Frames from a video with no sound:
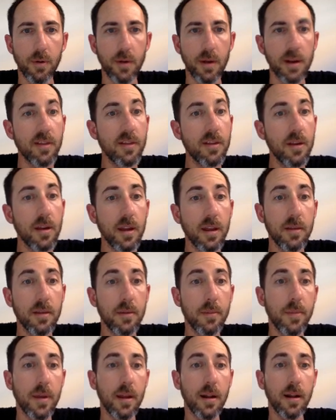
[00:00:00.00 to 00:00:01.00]
And in the
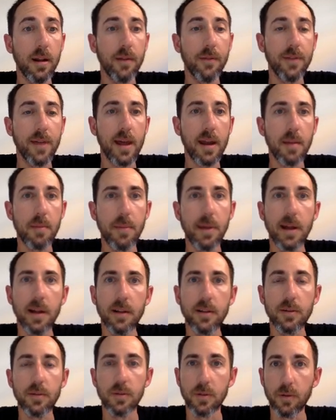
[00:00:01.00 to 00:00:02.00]
middle of that
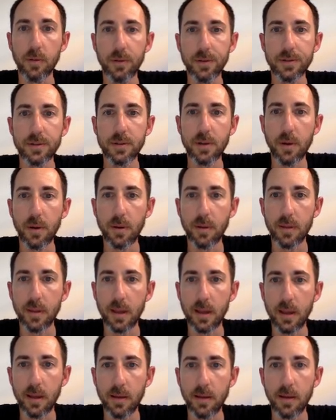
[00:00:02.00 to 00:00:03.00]
imbalance was also
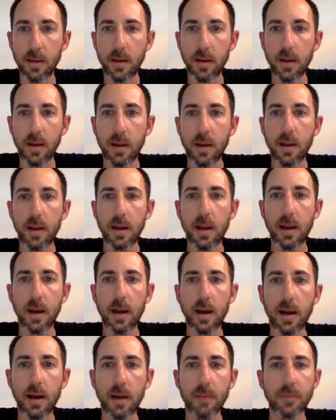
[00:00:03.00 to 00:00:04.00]
the
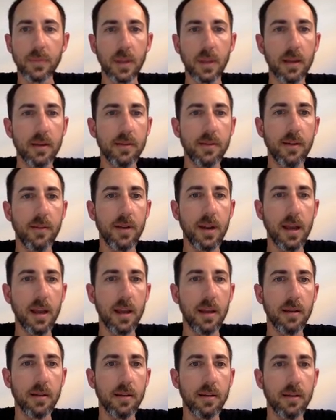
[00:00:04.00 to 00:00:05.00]

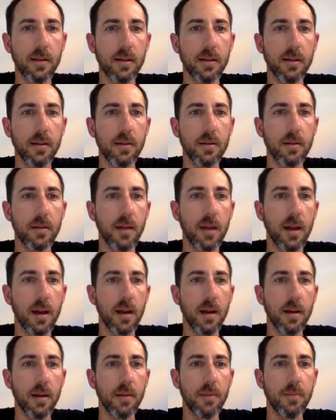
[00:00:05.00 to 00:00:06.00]

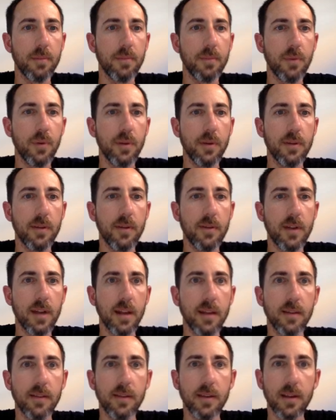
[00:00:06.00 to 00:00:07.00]

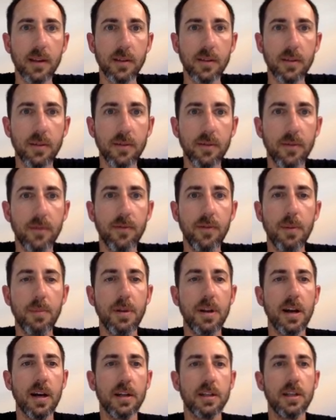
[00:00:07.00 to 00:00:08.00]
0.786
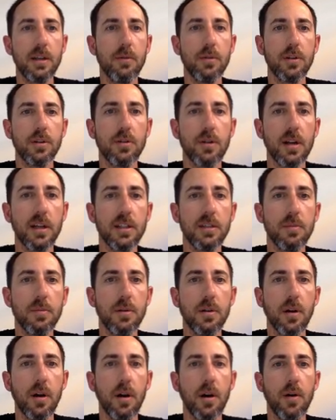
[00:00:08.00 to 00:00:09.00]
Fibonacci retracement
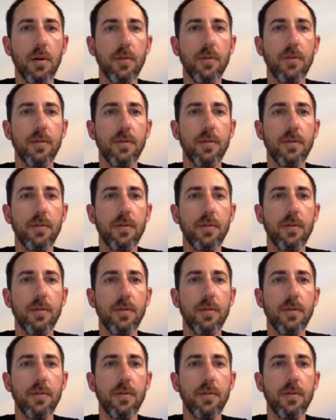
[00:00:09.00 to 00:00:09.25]
of